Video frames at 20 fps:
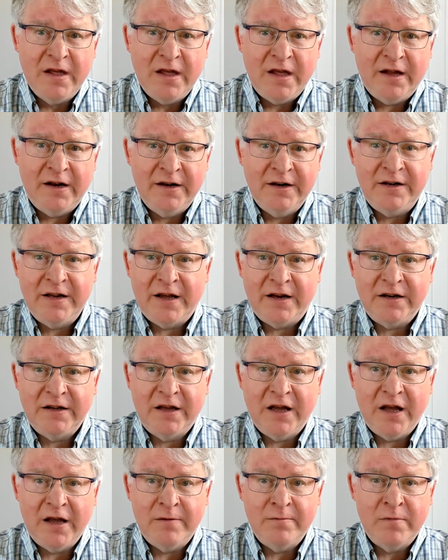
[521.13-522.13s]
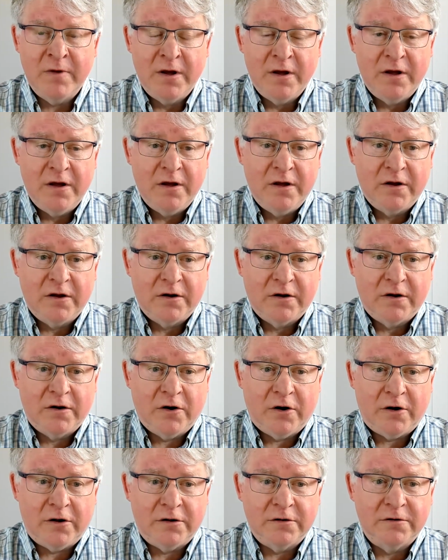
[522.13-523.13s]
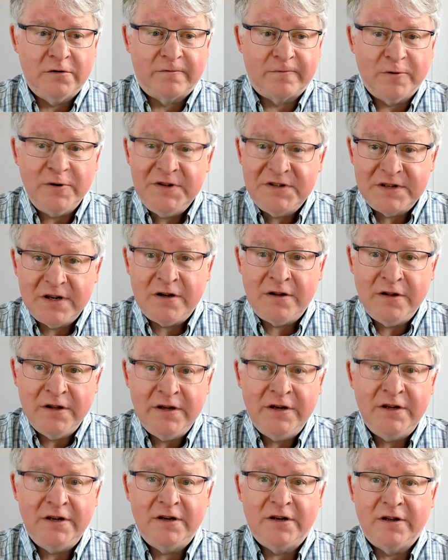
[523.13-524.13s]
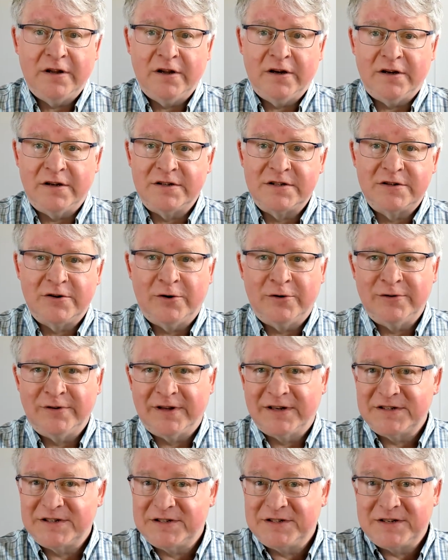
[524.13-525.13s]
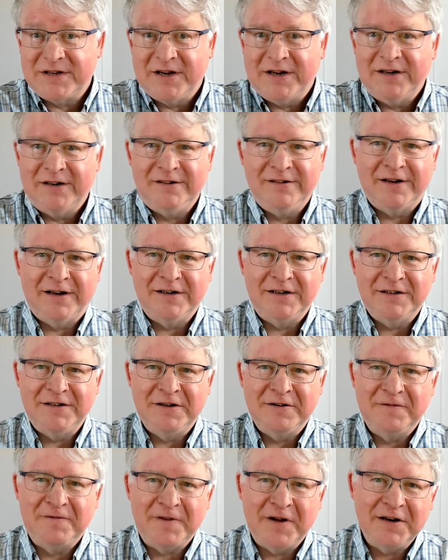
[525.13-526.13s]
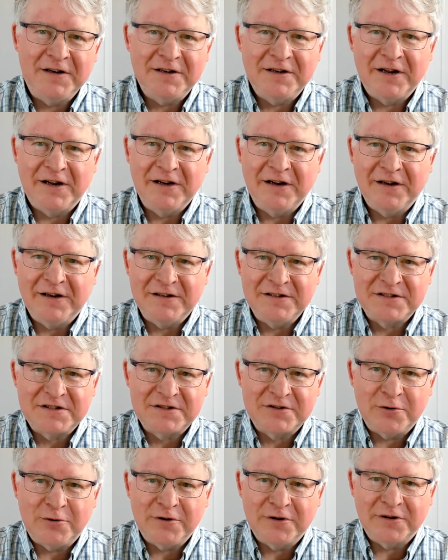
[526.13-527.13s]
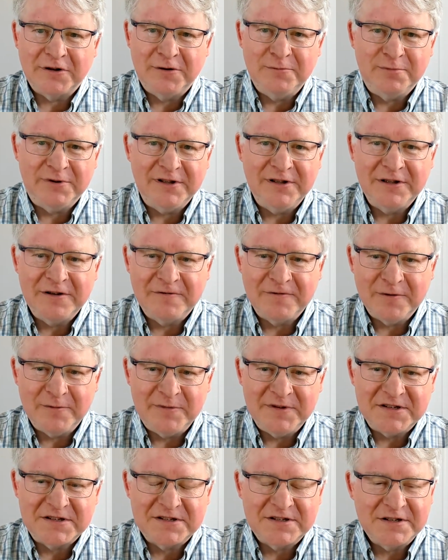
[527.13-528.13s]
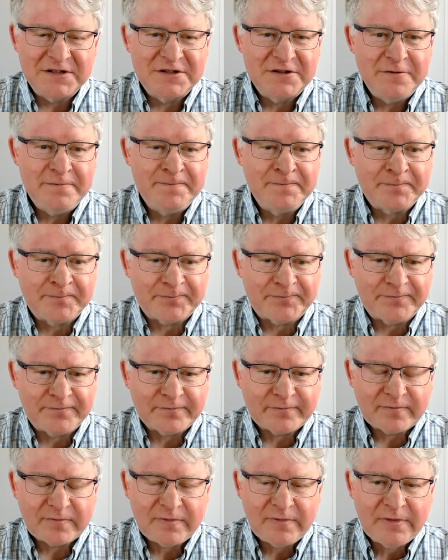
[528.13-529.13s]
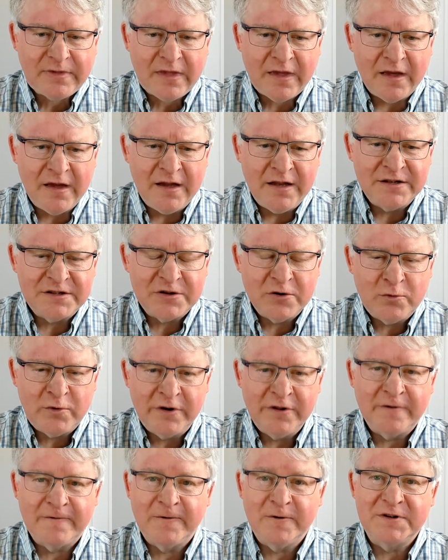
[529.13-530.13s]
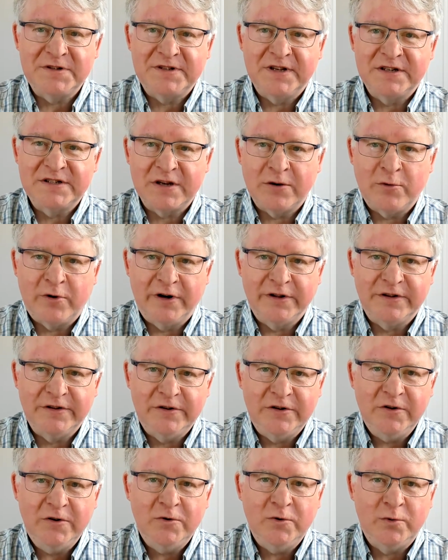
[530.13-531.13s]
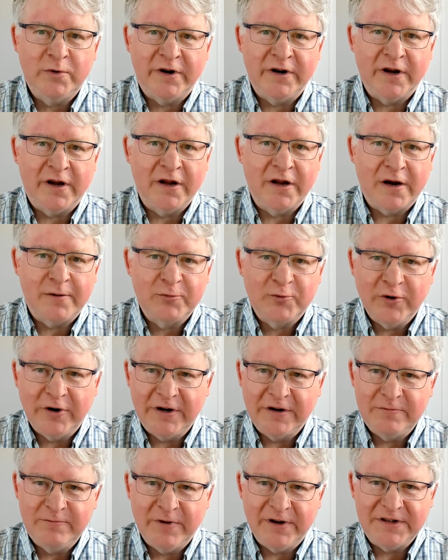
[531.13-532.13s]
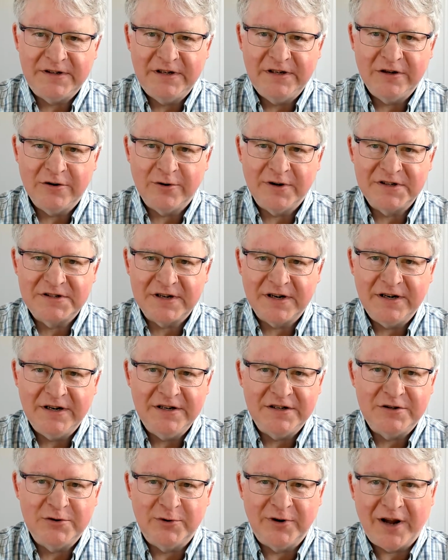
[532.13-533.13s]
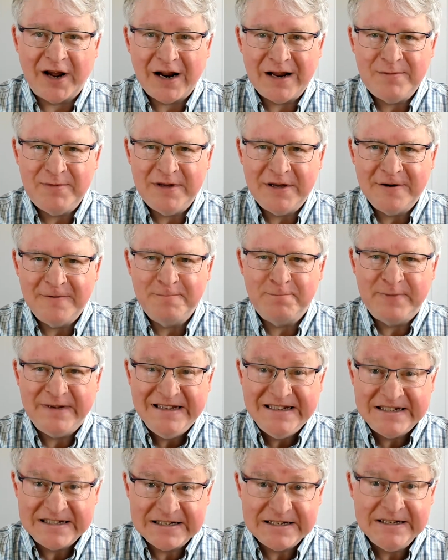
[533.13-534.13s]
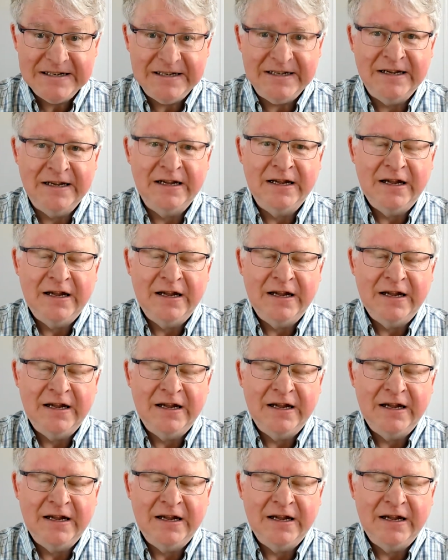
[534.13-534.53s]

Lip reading: And it had a game called FreeCell in it. So like I said, I didn't invent it. I stole it completely from this system. And so one of the first things I wanted to do when I upgraded my TRS-80 to an IBM PC